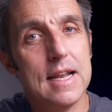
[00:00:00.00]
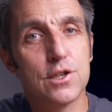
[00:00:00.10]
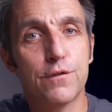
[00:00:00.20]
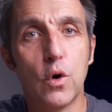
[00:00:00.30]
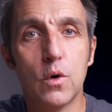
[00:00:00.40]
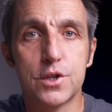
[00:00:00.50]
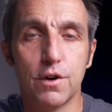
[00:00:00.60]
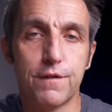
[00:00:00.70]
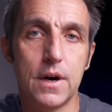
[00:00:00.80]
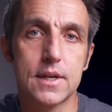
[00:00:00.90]
Unless, of course,
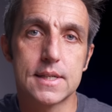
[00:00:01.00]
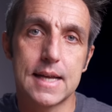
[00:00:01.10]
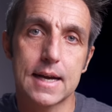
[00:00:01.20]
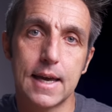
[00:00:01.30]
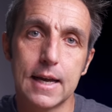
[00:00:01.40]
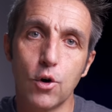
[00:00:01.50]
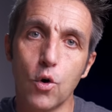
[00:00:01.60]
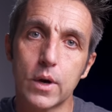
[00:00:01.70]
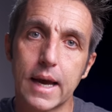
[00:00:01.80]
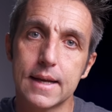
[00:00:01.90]
you're focus stacking
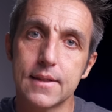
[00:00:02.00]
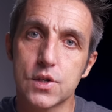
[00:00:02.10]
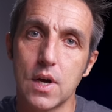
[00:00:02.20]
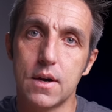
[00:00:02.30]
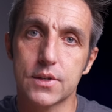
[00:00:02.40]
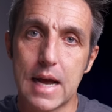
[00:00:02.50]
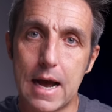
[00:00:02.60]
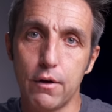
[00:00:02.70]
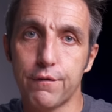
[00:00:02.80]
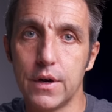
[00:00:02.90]
or getting the stars
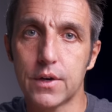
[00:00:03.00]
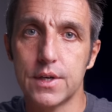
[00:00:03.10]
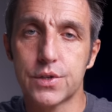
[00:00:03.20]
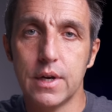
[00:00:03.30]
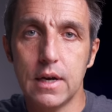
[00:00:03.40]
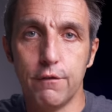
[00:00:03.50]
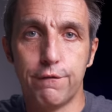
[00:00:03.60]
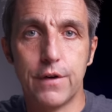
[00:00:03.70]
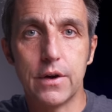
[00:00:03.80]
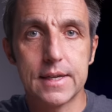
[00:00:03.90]
out of focus and
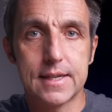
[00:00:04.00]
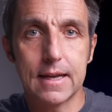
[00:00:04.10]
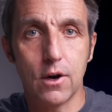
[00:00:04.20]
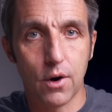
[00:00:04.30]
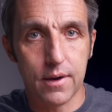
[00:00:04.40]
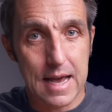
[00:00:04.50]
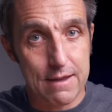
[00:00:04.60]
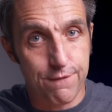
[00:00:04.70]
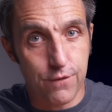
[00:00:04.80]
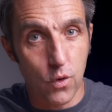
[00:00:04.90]
focusing on
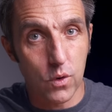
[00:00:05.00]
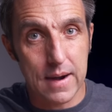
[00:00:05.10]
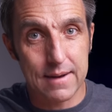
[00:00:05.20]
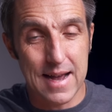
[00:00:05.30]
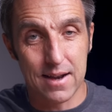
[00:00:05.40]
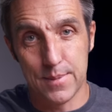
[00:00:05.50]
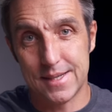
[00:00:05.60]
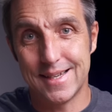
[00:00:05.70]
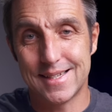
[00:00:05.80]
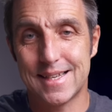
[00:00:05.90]
a foreground
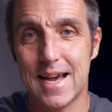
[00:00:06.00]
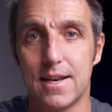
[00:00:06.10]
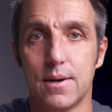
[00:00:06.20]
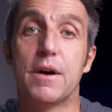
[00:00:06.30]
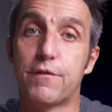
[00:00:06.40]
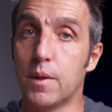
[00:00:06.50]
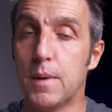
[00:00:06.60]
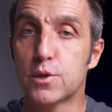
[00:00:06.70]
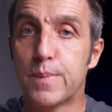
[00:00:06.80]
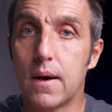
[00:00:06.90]
element instead. But for the
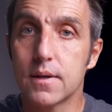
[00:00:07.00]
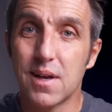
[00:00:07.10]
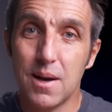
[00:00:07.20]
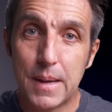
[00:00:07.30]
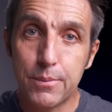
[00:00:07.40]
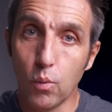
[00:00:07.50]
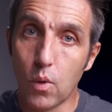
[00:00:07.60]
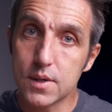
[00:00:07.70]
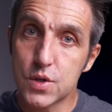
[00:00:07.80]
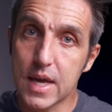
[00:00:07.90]
most part, people
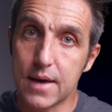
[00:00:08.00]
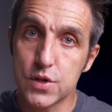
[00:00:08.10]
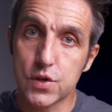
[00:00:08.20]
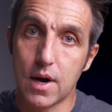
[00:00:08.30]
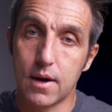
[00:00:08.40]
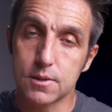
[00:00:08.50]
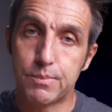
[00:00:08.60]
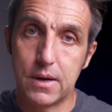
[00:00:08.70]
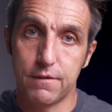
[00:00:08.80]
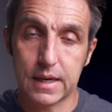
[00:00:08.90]
want to get the stars
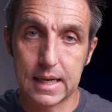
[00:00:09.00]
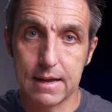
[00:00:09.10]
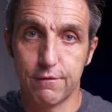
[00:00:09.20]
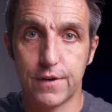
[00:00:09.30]
perfectly in